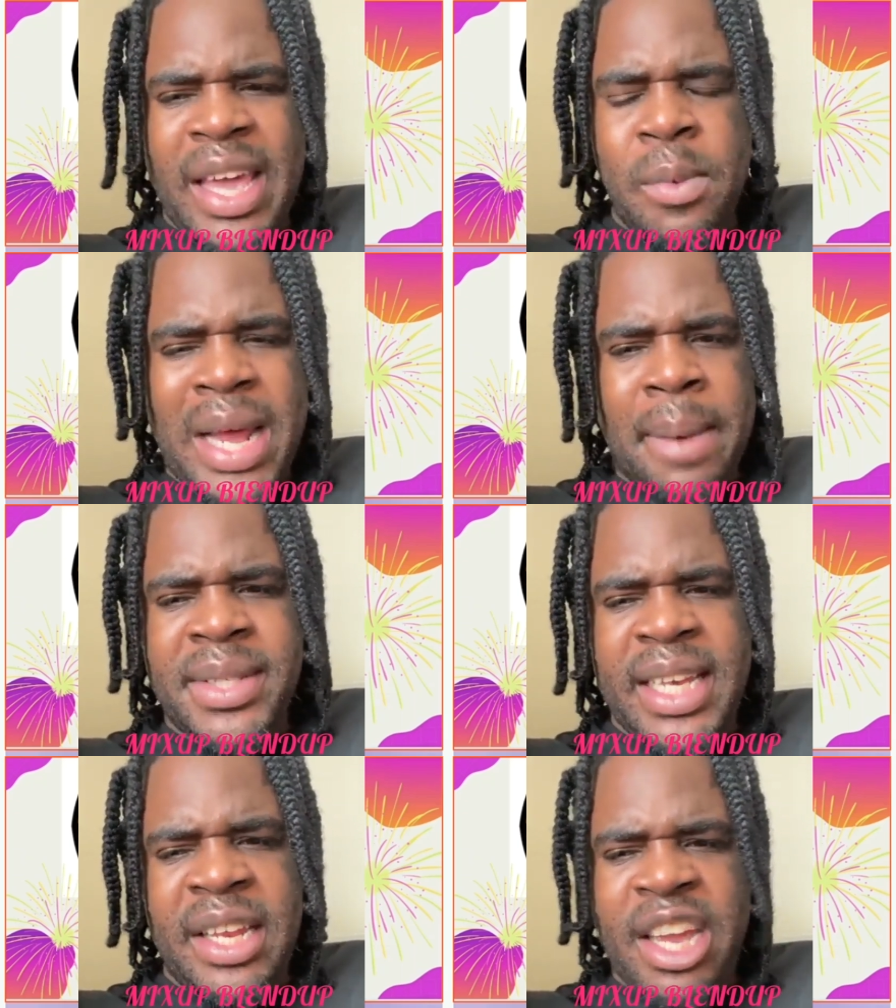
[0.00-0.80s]
get what I'm
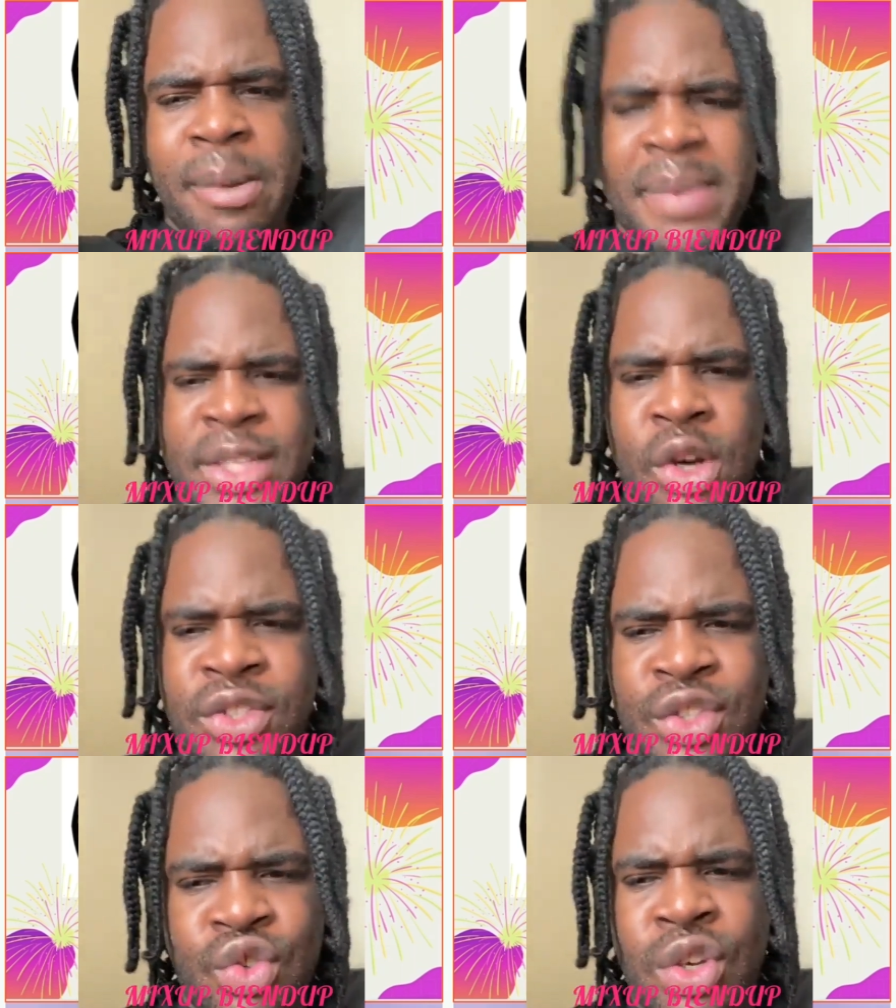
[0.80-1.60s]
saying here
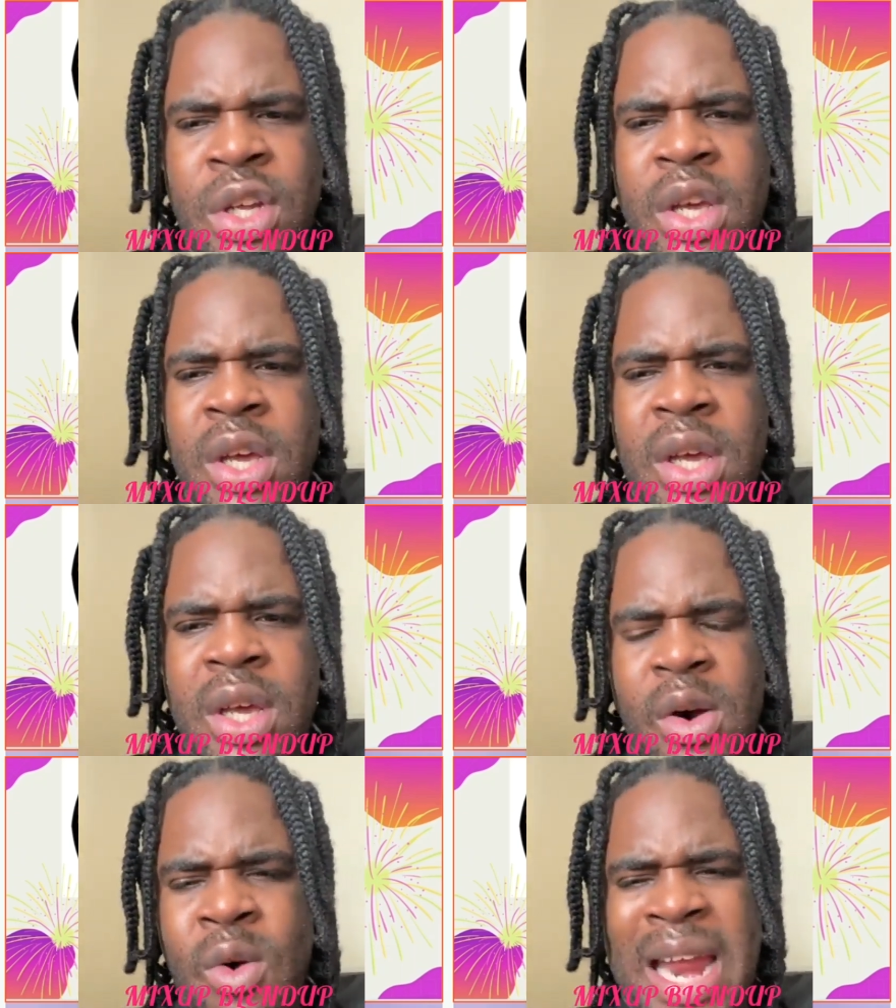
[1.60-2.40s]
misconstrued.
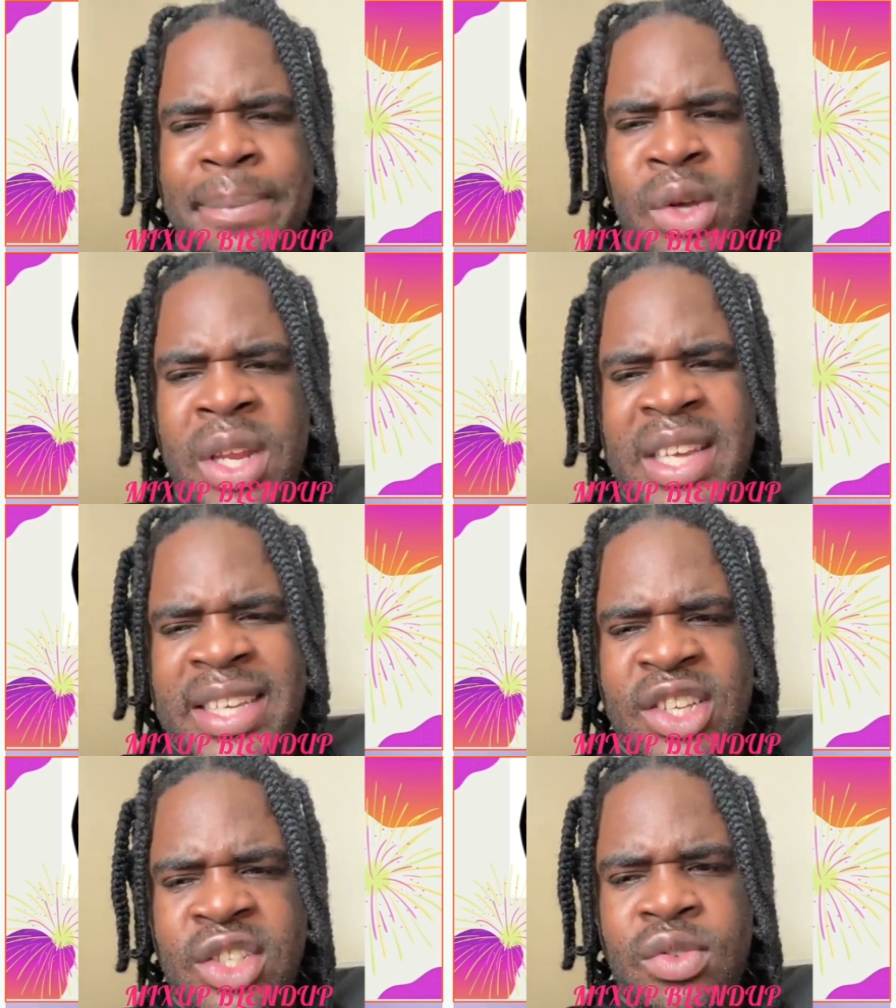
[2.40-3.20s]
All I'm doing
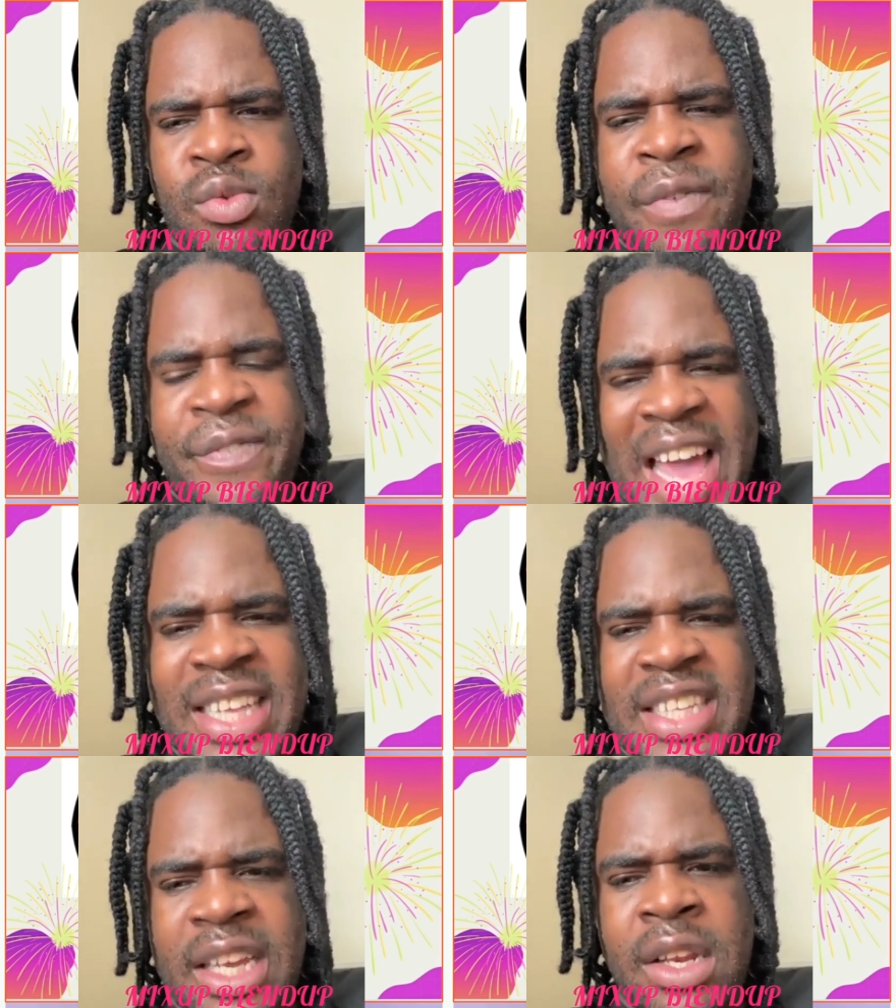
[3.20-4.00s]
is just
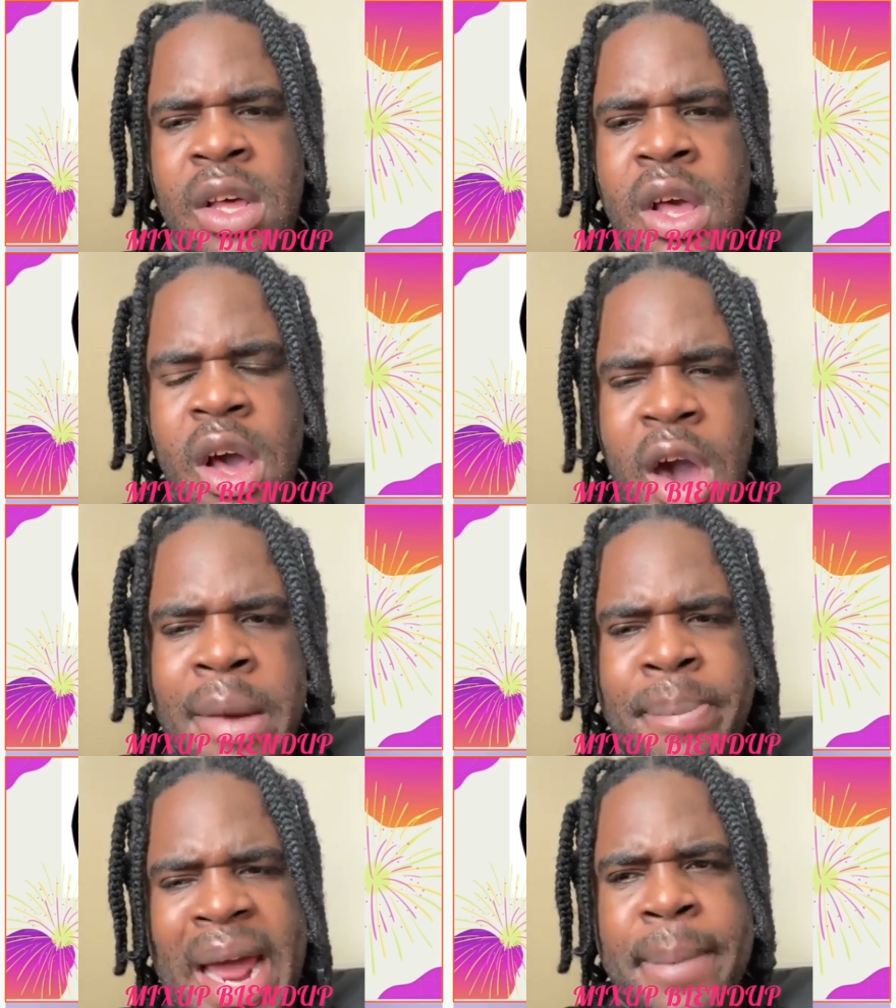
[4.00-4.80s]
reflecting
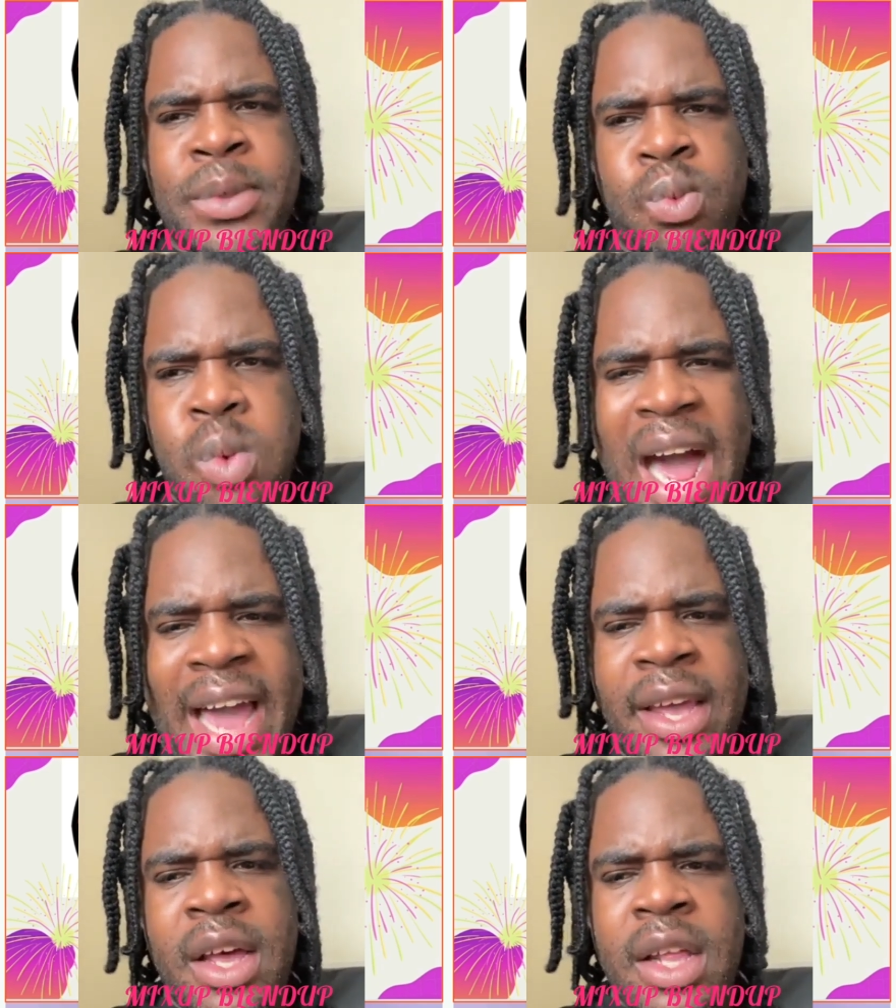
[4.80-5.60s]
on perhaps
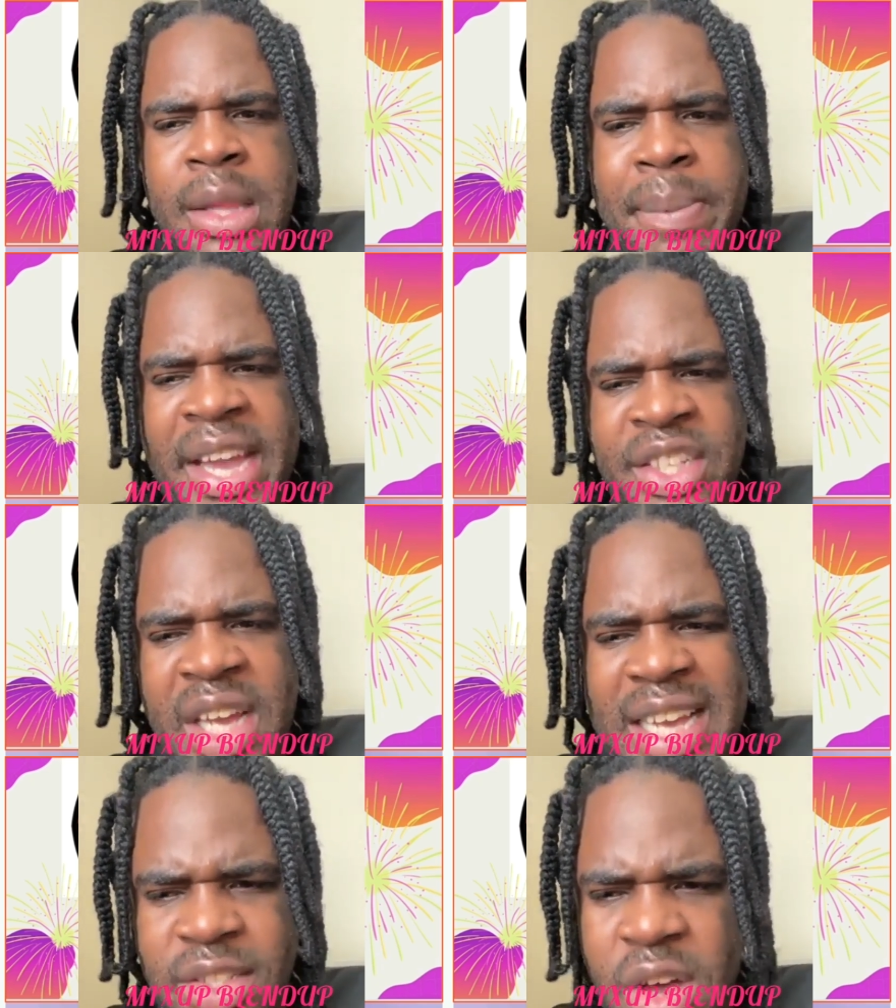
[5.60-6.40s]
why the page
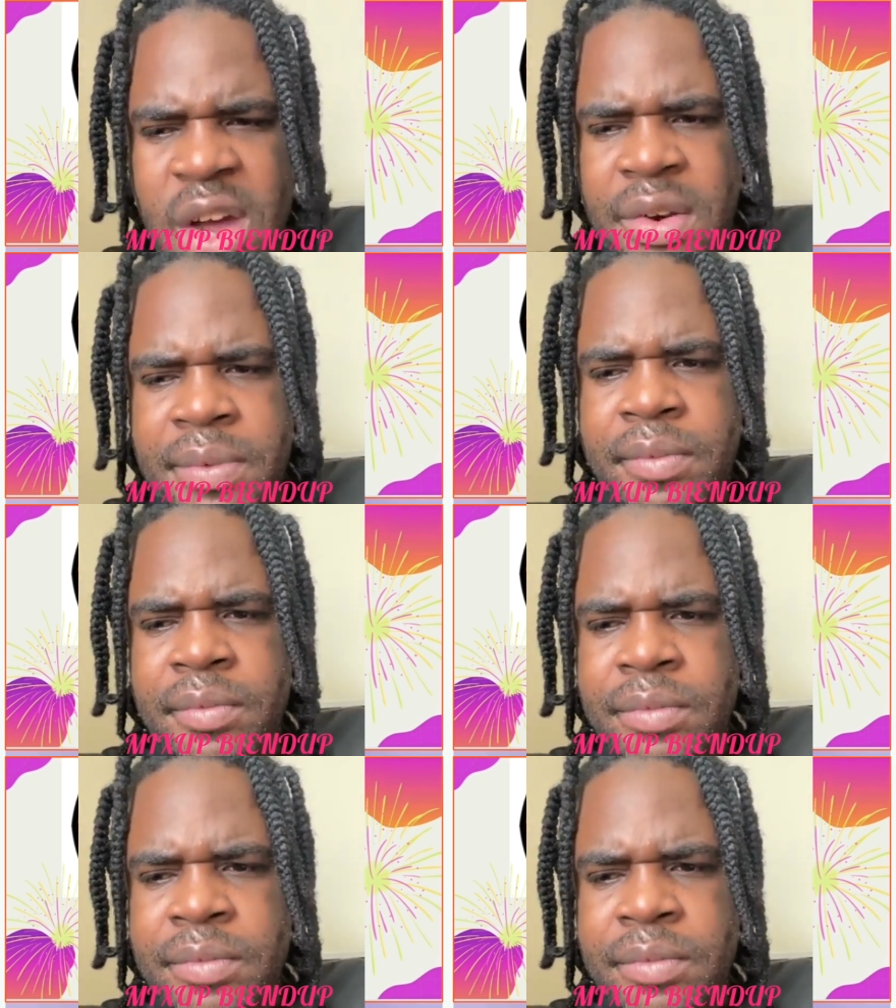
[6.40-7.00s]
has gone.